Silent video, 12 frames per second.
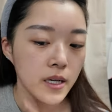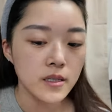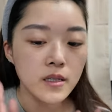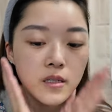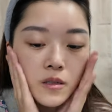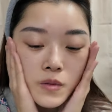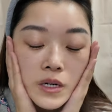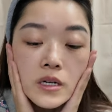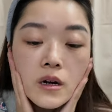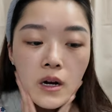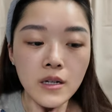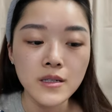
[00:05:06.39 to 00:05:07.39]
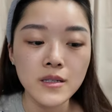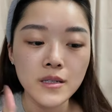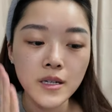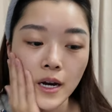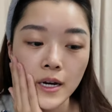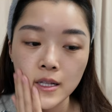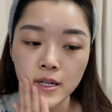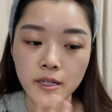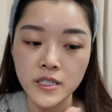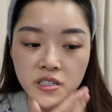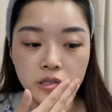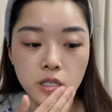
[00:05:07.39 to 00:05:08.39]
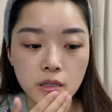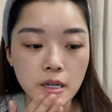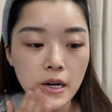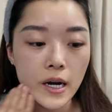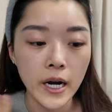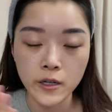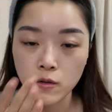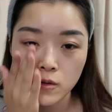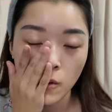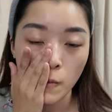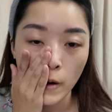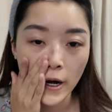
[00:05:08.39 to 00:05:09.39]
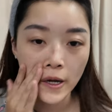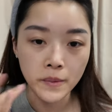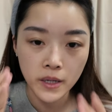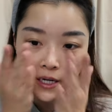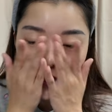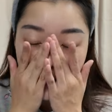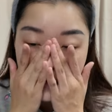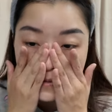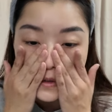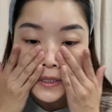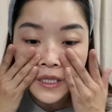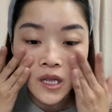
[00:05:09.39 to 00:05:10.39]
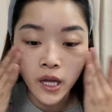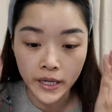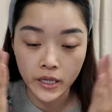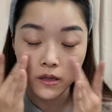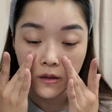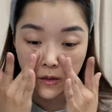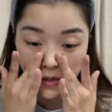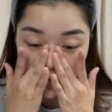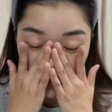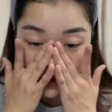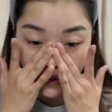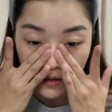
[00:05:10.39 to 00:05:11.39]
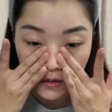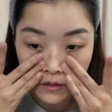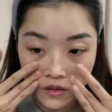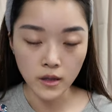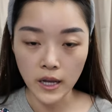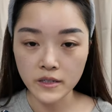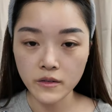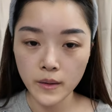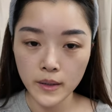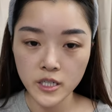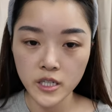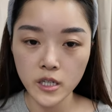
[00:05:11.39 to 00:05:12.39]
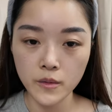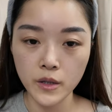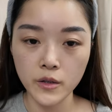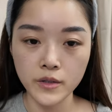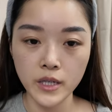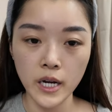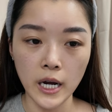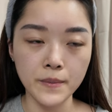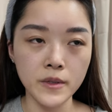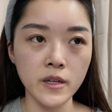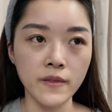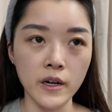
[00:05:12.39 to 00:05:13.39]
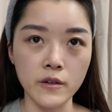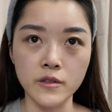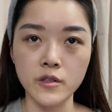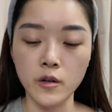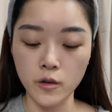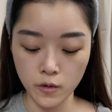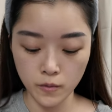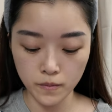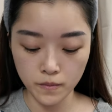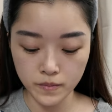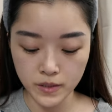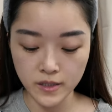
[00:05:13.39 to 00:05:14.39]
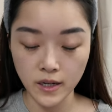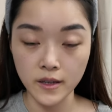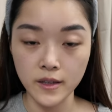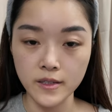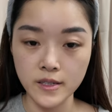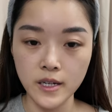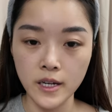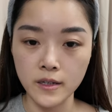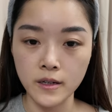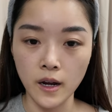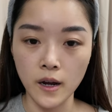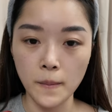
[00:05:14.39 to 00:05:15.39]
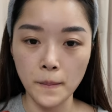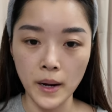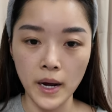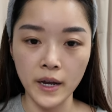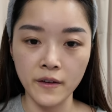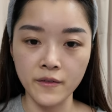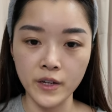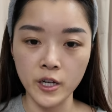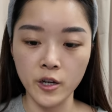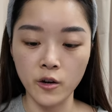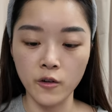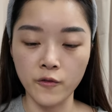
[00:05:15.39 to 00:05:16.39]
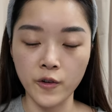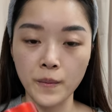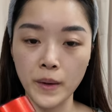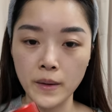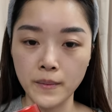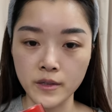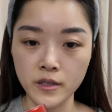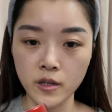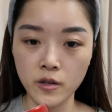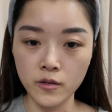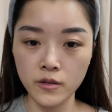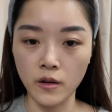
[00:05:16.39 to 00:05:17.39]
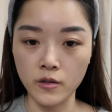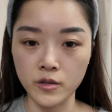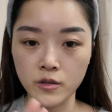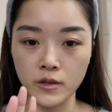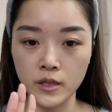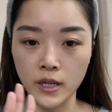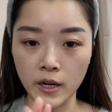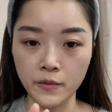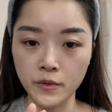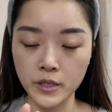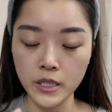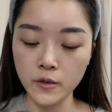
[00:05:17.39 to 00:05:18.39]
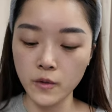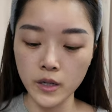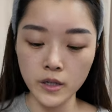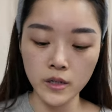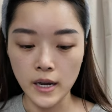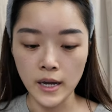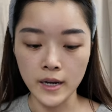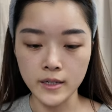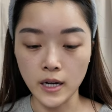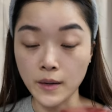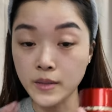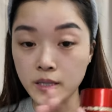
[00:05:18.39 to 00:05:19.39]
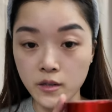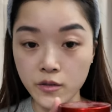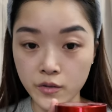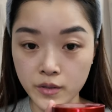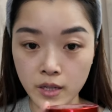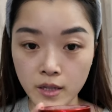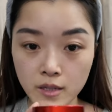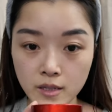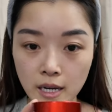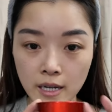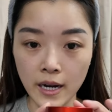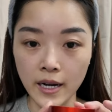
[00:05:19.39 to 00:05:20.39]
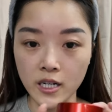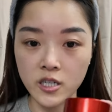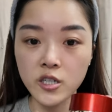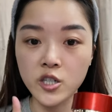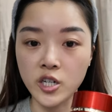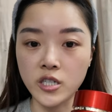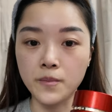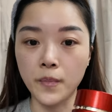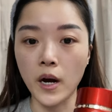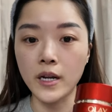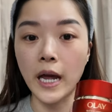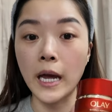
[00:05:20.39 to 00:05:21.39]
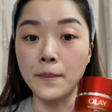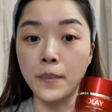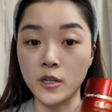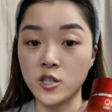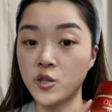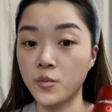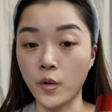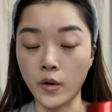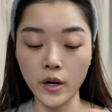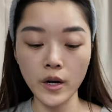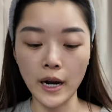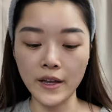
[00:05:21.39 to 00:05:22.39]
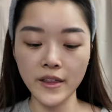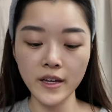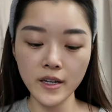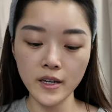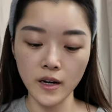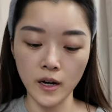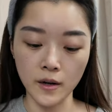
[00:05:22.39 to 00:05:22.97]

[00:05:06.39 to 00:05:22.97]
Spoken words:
Essence one, honestly, I don't know why, but I just really like this one. The last one I'm actually gonna be using, I believe I also stuck this in my video from 8 months ago, also the night routine one. And I'm still using this, and I actually just bought a bunch more. I think